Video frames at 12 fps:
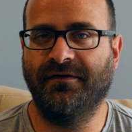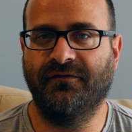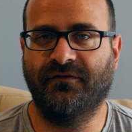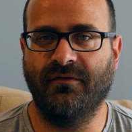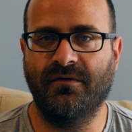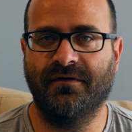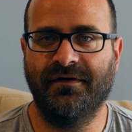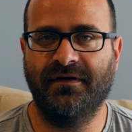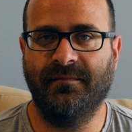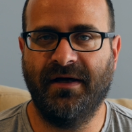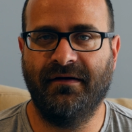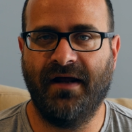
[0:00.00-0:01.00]
story
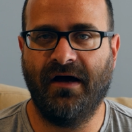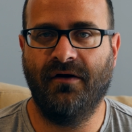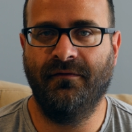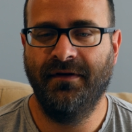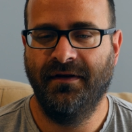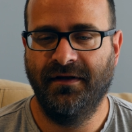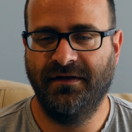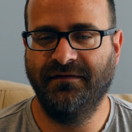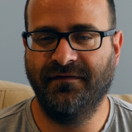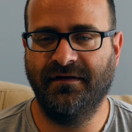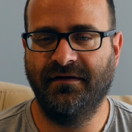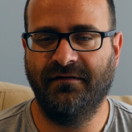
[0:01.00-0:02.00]
about how he
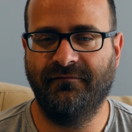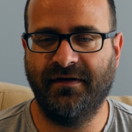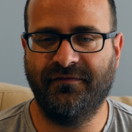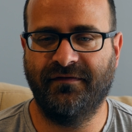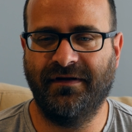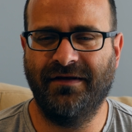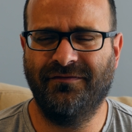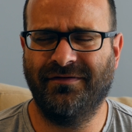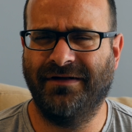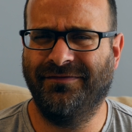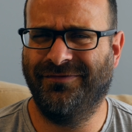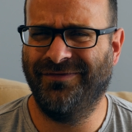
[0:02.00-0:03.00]
did an investigation.
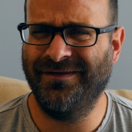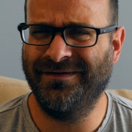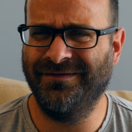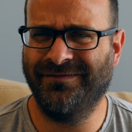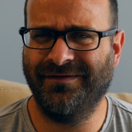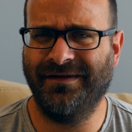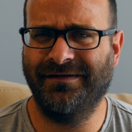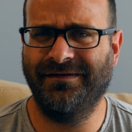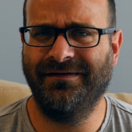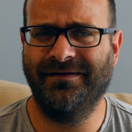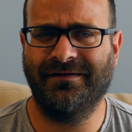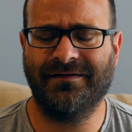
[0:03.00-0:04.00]
I think he said
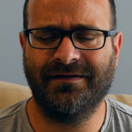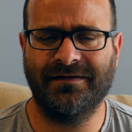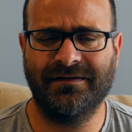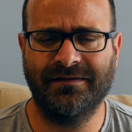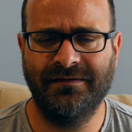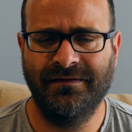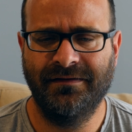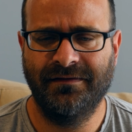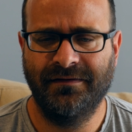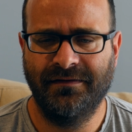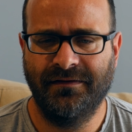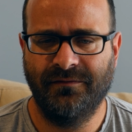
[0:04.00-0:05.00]
he
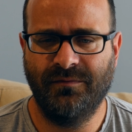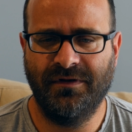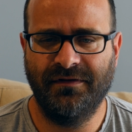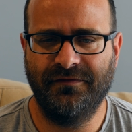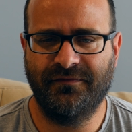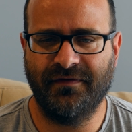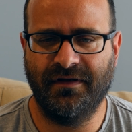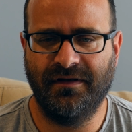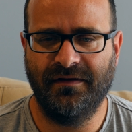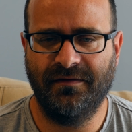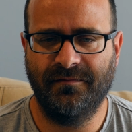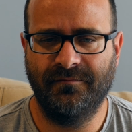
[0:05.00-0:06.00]
was
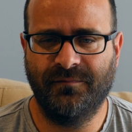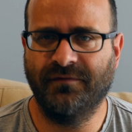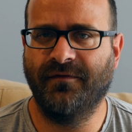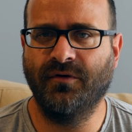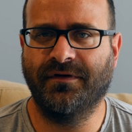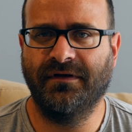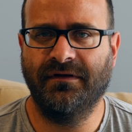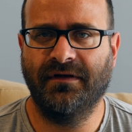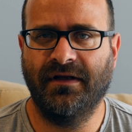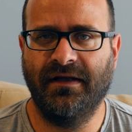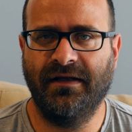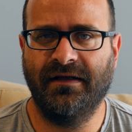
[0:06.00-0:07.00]
provoking,
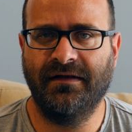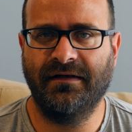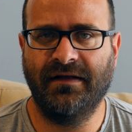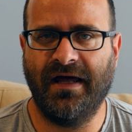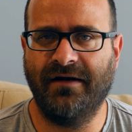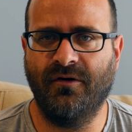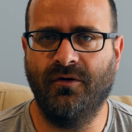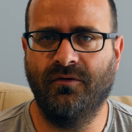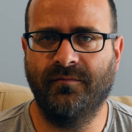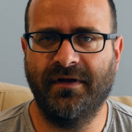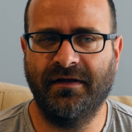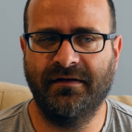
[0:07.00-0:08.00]
and got
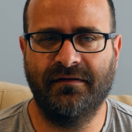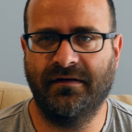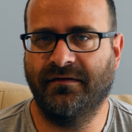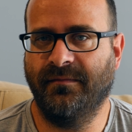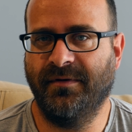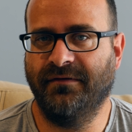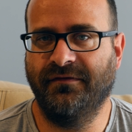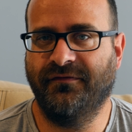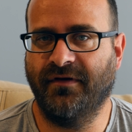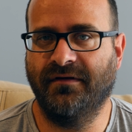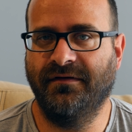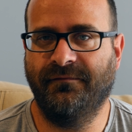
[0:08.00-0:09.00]
home, and apparently
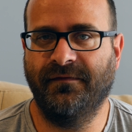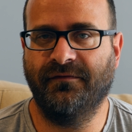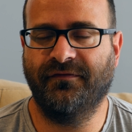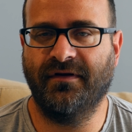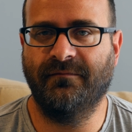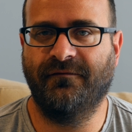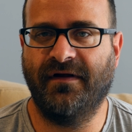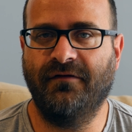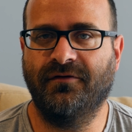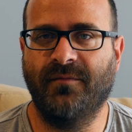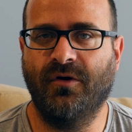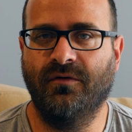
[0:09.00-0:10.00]
he feels something
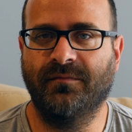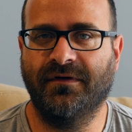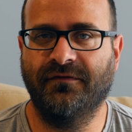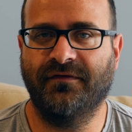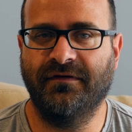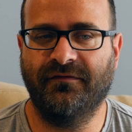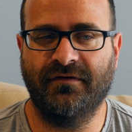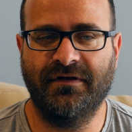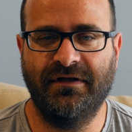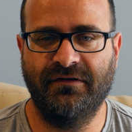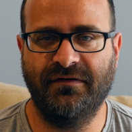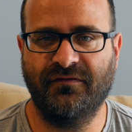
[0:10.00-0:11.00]
followed him home, because he
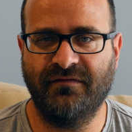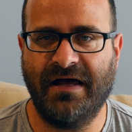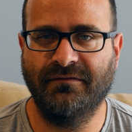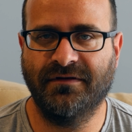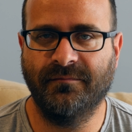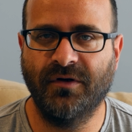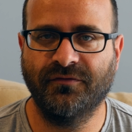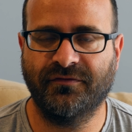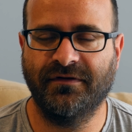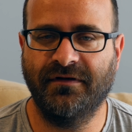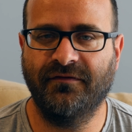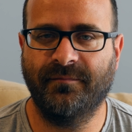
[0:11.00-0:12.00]
started hearing this loud
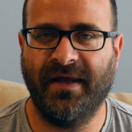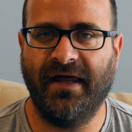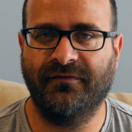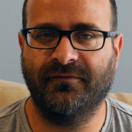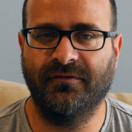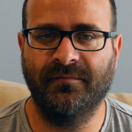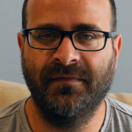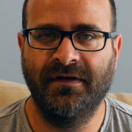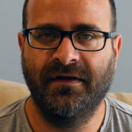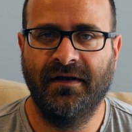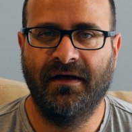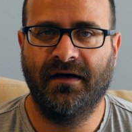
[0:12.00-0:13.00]
commotion in his bathroom,
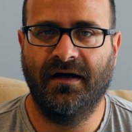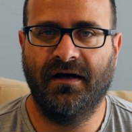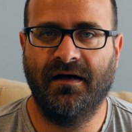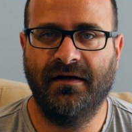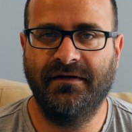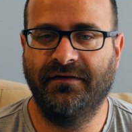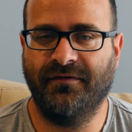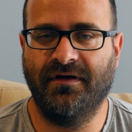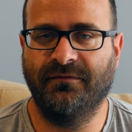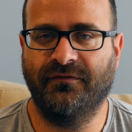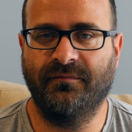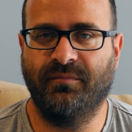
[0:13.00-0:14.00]
and he thought it
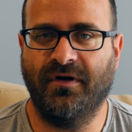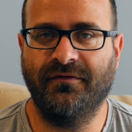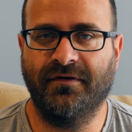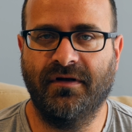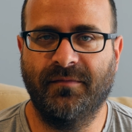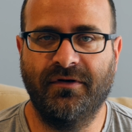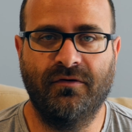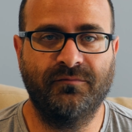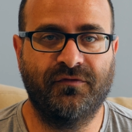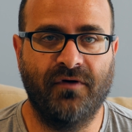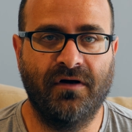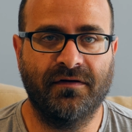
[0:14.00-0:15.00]
was his brother coming home
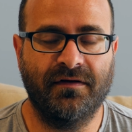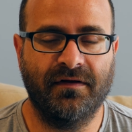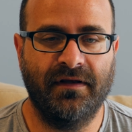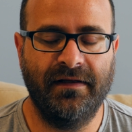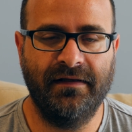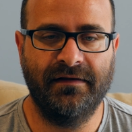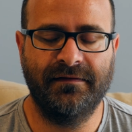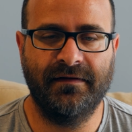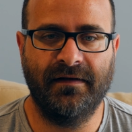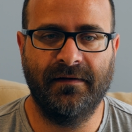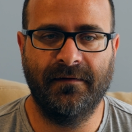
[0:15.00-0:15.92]
drunk, and